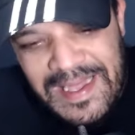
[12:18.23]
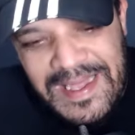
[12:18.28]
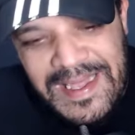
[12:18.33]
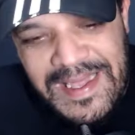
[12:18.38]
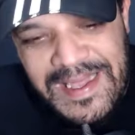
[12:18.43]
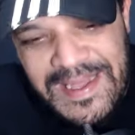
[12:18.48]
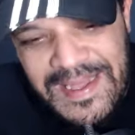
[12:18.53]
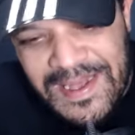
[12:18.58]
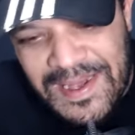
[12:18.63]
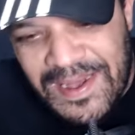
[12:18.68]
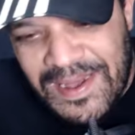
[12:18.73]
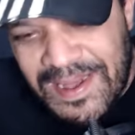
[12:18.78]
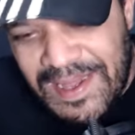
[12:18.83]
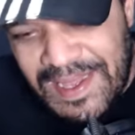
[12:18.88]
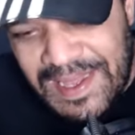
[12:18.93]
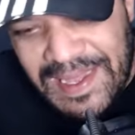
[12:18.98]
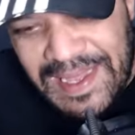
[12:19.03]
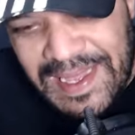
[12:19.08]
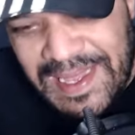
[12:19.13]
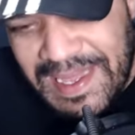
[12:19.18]
that's all
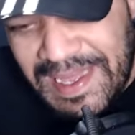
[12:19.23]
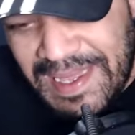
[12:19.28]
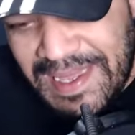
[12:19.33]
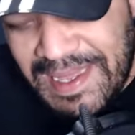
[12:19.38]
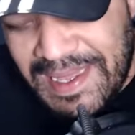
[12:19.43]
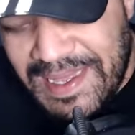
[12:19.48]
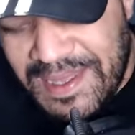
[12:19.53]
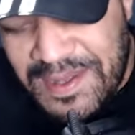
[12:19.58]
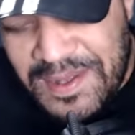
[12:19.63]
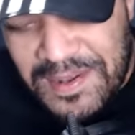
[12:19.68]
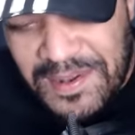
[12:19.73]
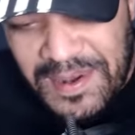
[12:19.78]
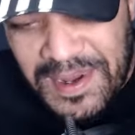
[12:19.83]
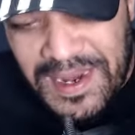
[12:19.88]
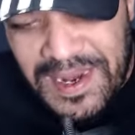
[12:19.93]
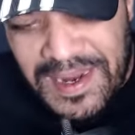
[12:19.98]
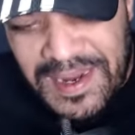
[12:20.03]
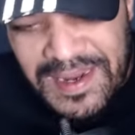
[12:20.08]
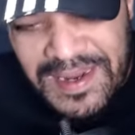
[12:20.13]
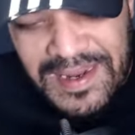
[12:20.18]
I need, I
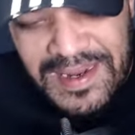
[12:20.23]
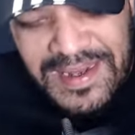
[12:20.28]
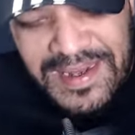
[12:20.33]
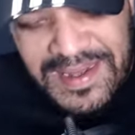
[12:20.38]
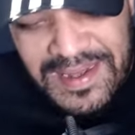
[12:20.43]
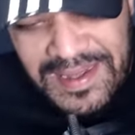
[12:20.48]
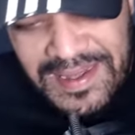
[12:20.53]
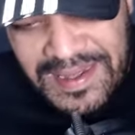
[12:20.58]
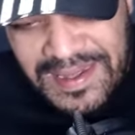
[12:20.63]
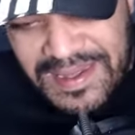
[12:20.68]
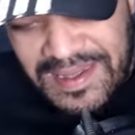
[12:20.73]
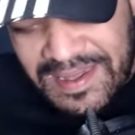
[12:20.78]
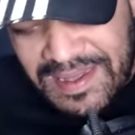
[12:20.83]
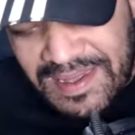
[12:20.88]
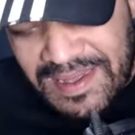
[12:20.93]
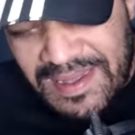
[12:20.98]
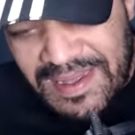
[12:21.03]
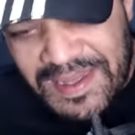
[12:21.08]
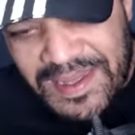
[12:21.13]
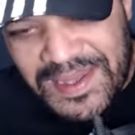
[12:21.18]
swear.
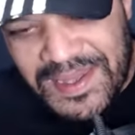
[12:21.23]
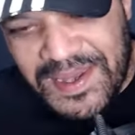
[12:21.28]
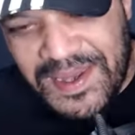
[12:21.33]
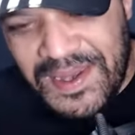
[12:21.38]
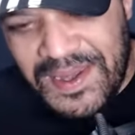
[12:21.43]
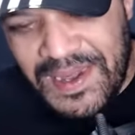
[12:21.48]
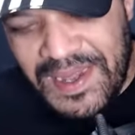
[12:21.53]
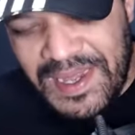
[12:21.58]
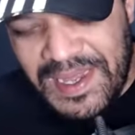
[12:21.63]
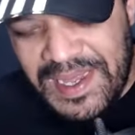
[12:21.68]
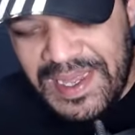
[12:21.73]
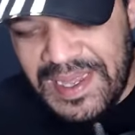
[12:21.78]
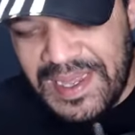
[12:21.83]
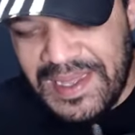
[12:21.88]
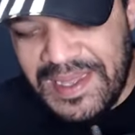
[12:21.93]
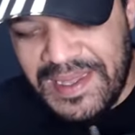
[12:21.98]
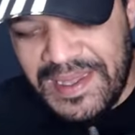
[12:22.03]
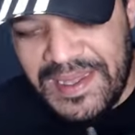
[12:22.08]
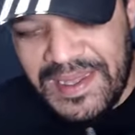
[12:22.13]
That's all I need.